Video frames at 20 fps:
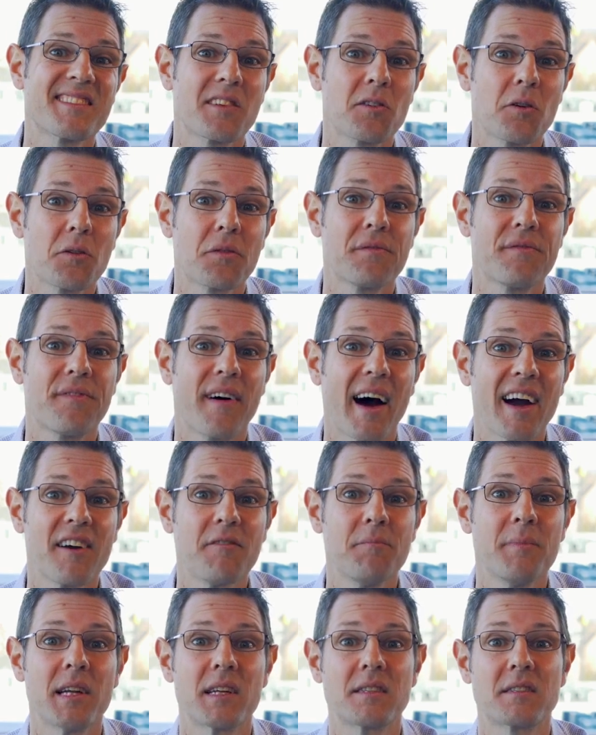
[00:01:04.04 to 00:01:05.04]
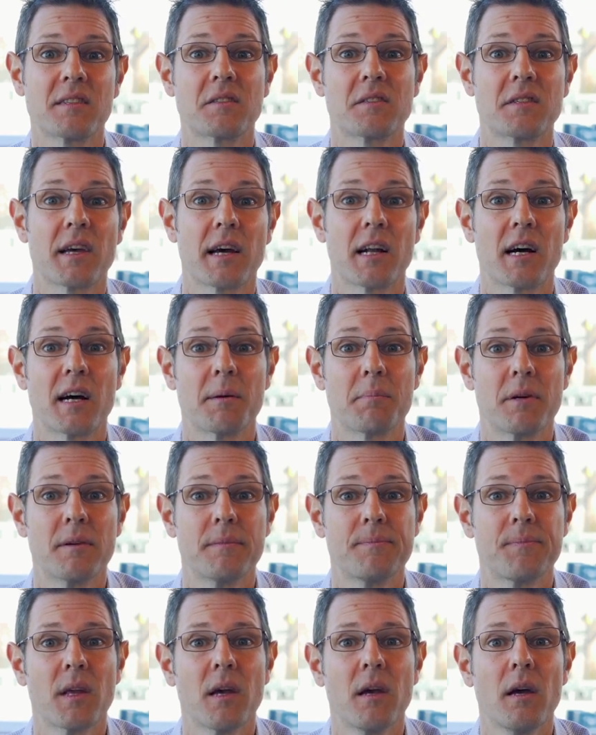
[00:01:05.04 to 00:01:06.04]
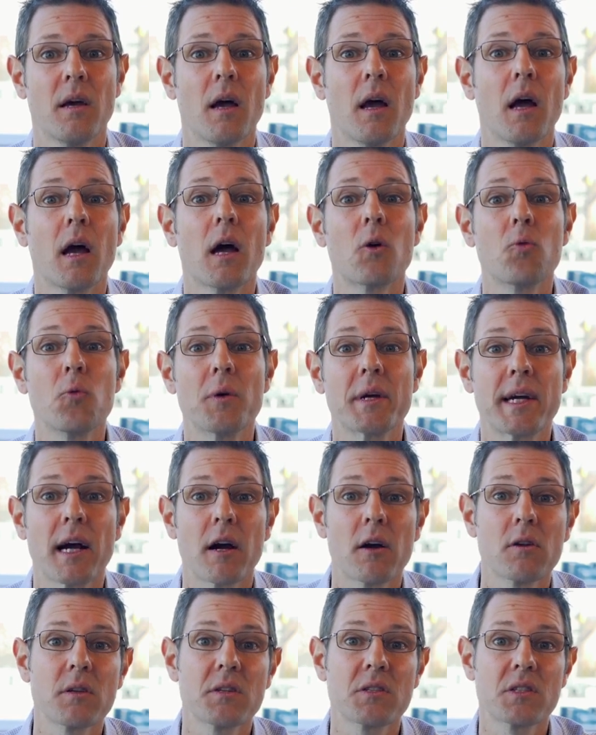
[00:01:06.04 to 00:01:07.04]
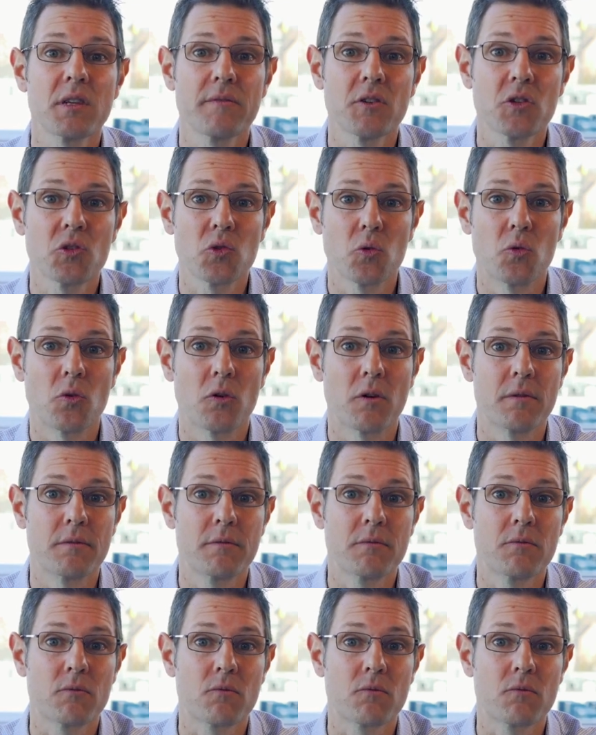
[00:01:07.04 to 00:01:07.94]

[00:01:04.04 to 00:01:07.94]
little as 5 minutes to set up. Regardless of a tool,